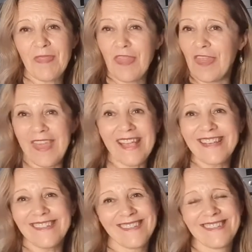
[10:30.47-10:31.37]

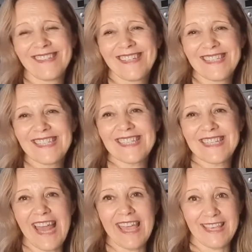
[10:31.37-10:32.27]
thing. It's
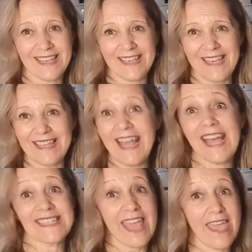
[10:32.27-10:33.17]
like it
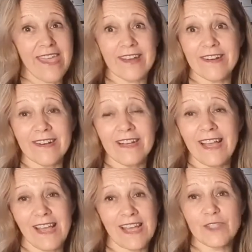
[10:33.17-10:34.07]
has air
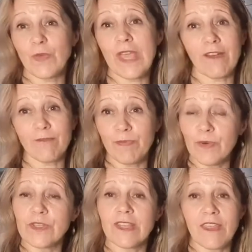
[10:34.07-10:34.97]
as we have
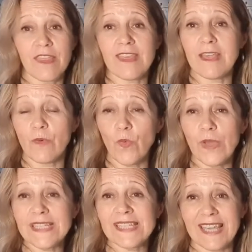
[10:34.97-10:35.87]
put the
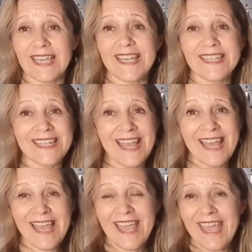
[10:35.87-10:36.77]
whisk in,
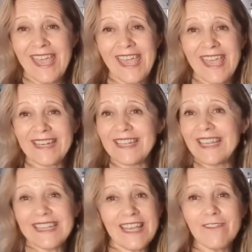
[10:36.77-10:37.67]
and
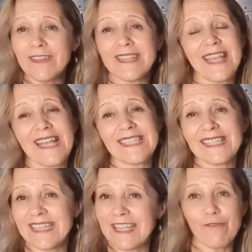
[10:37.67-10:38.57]
it even
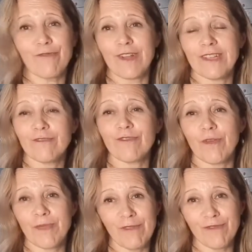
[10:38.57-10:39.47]
tastes different
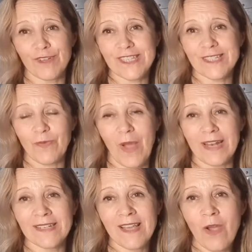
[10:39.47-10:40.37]
from the first
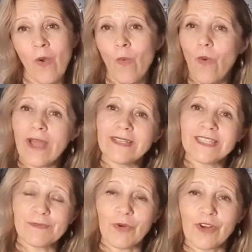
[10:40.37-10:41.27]
one. One
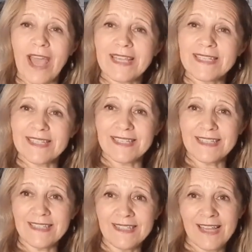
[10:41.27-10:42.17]
is more icy,
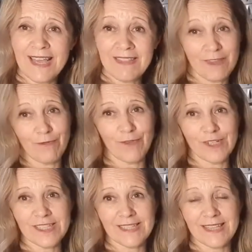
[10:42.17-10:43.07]
the first